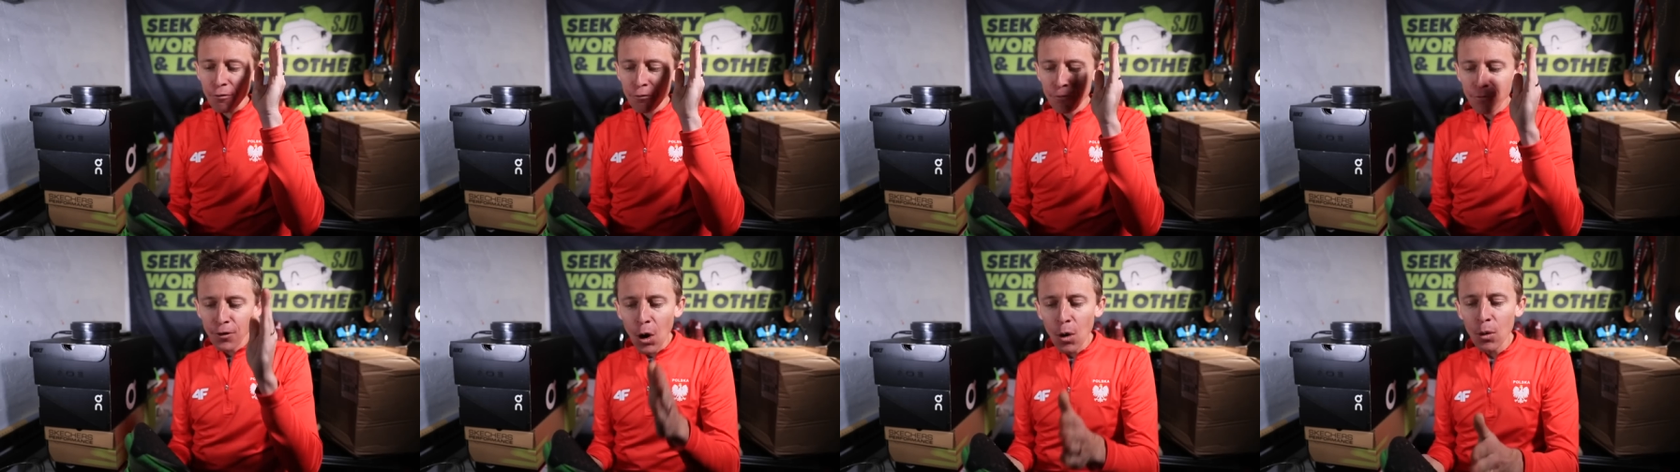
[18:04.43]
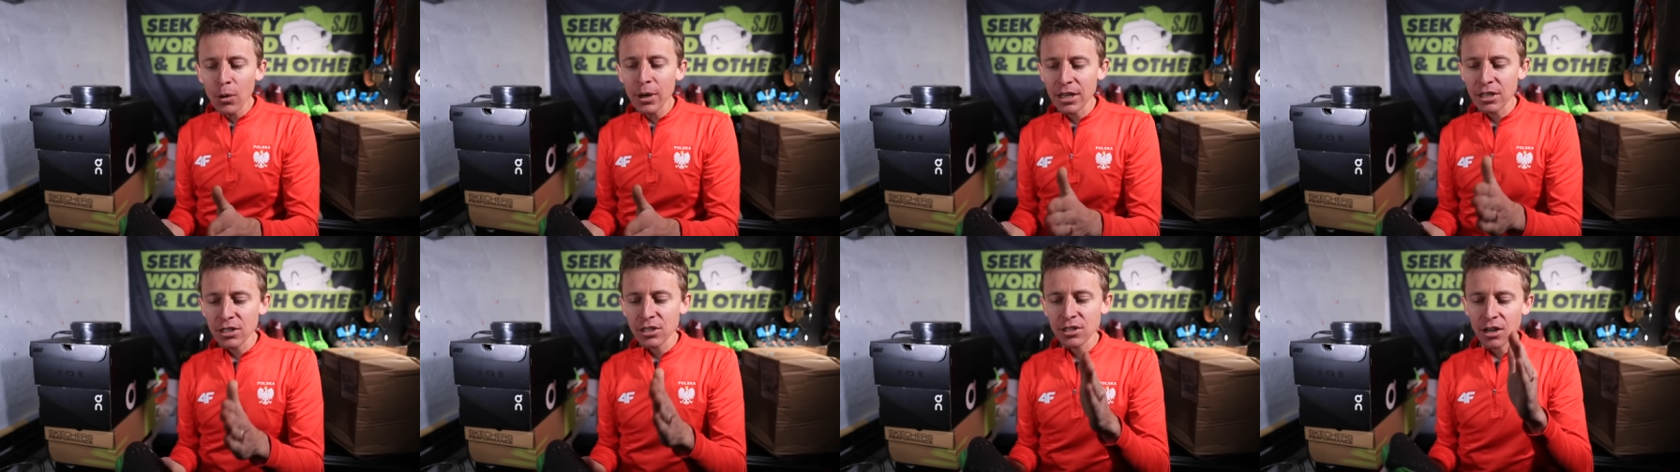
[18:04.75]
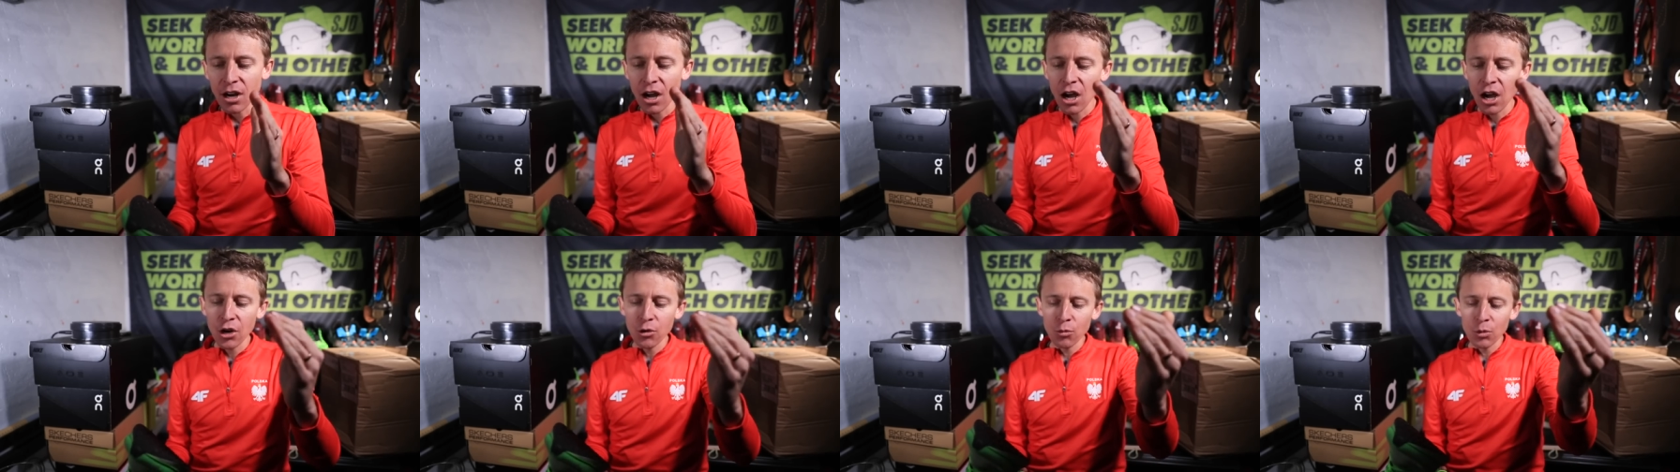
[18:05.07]
focused
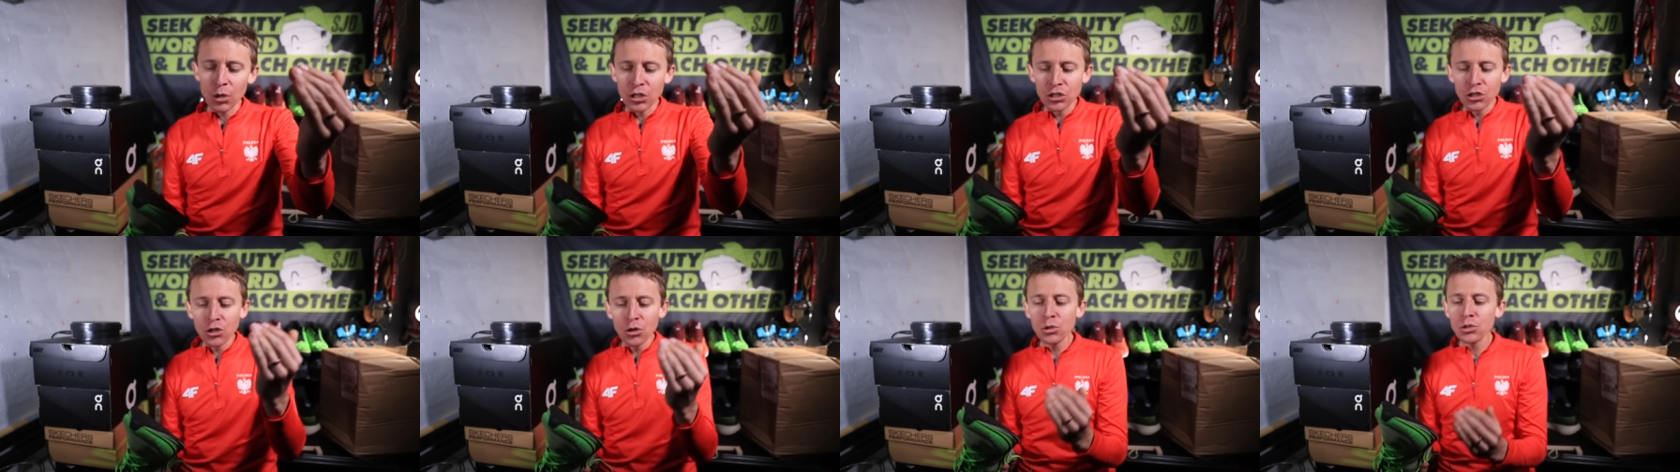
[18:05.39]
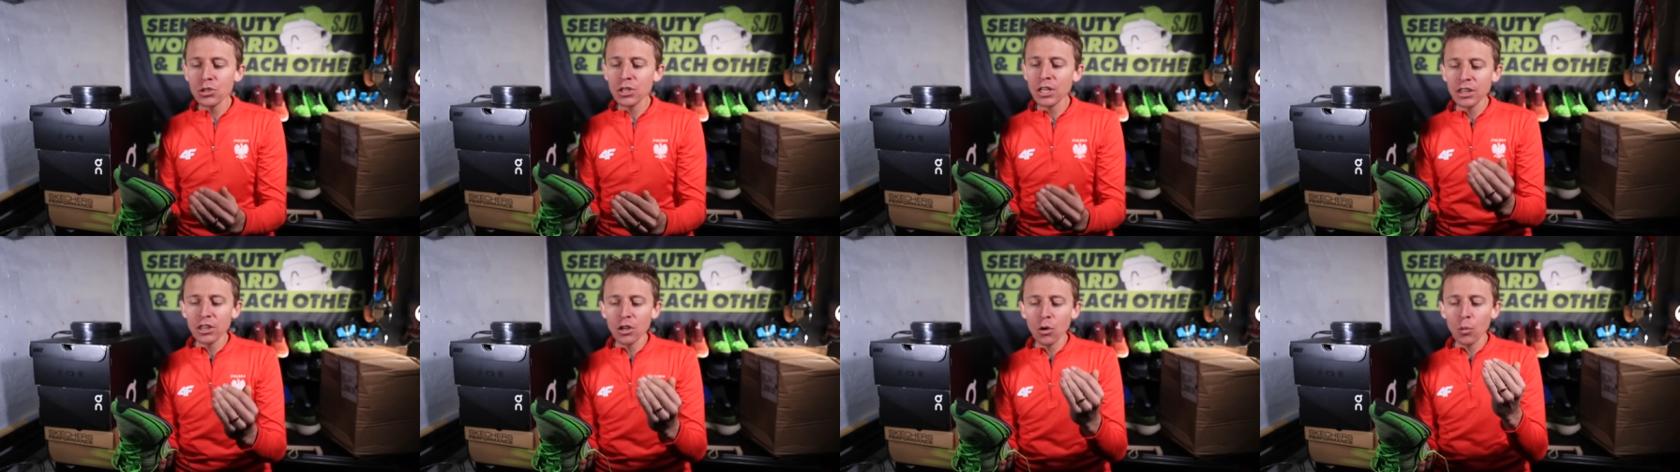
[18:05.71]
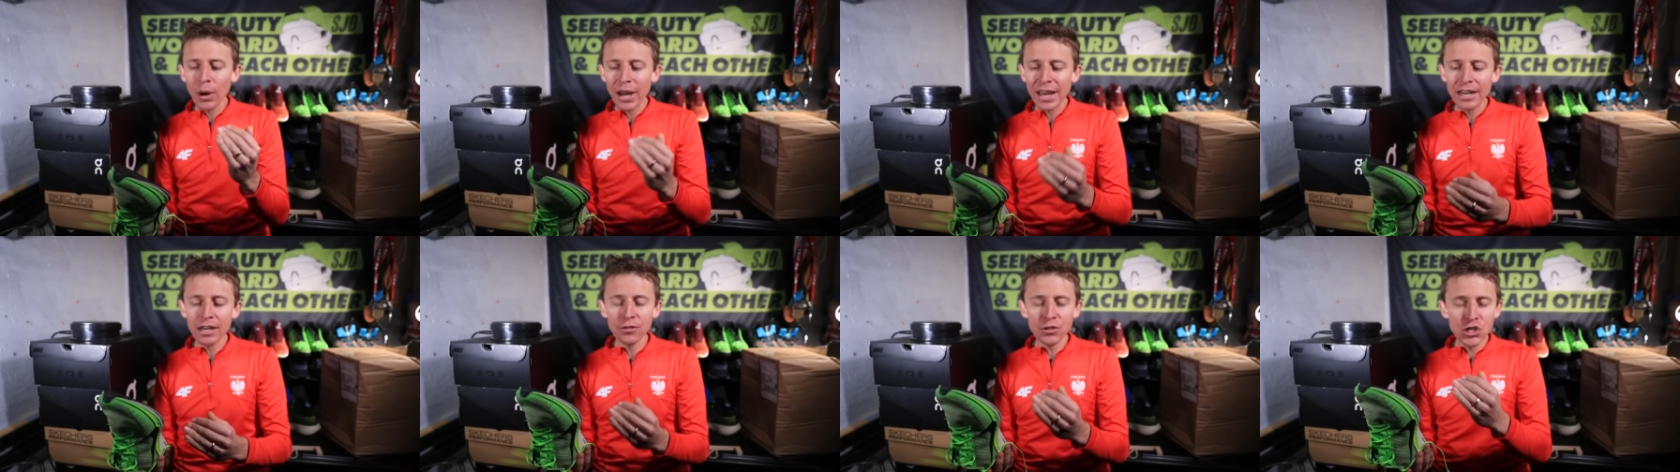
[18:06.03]
on reducing the
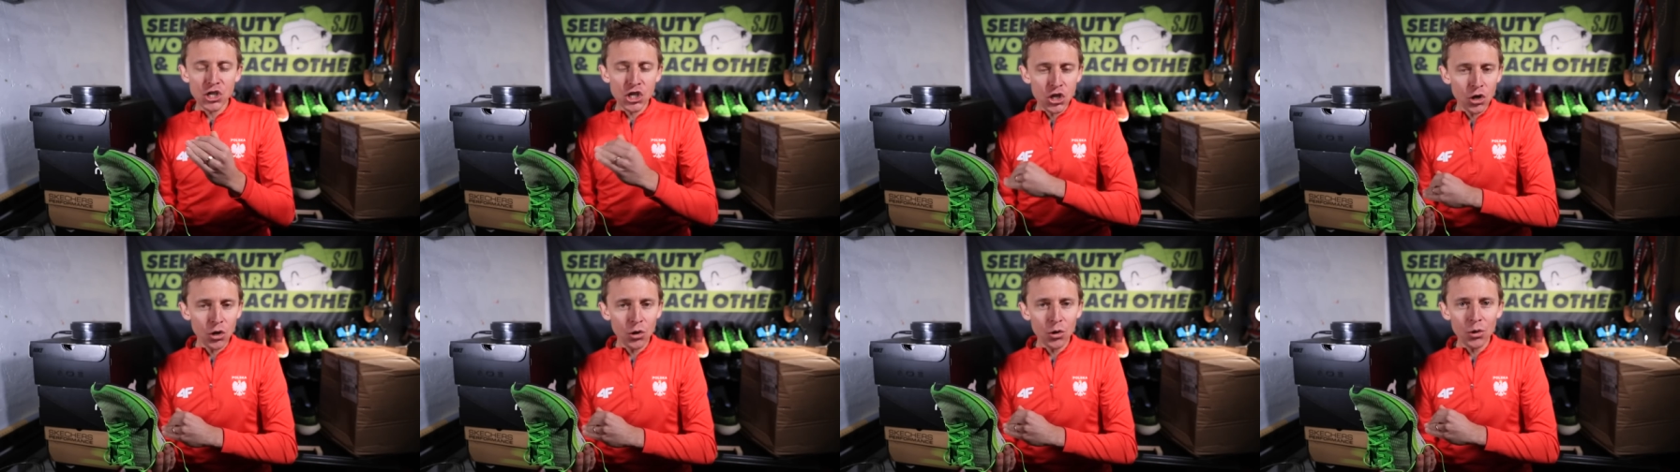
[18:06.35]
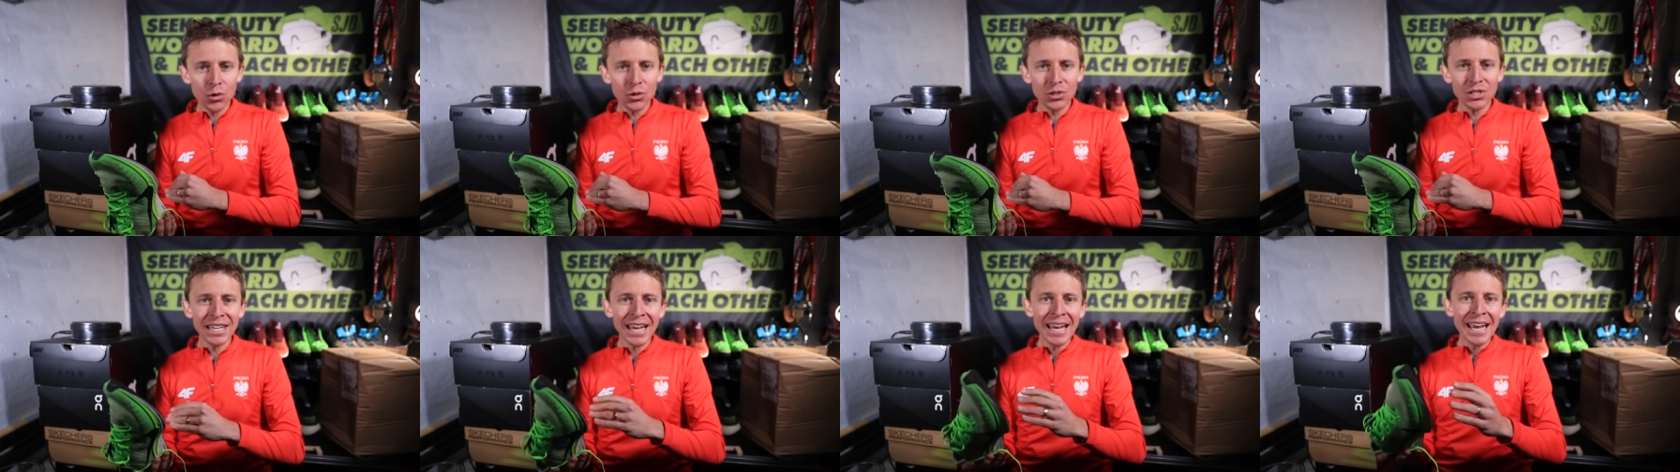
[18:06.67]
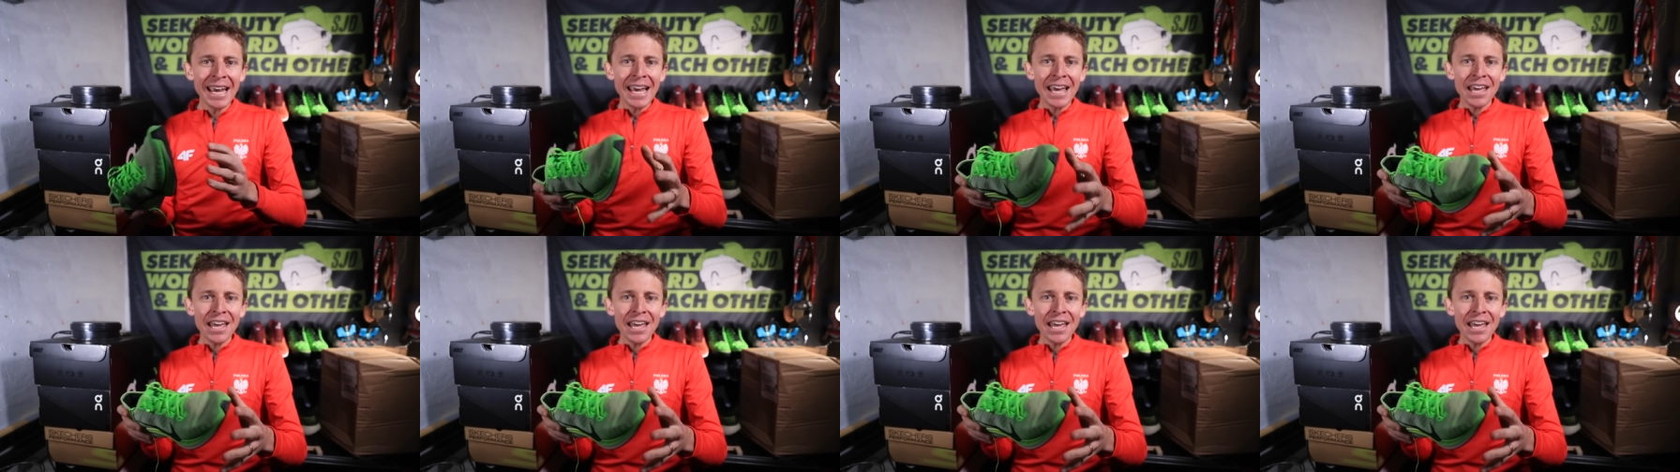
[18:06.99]
weight of shoes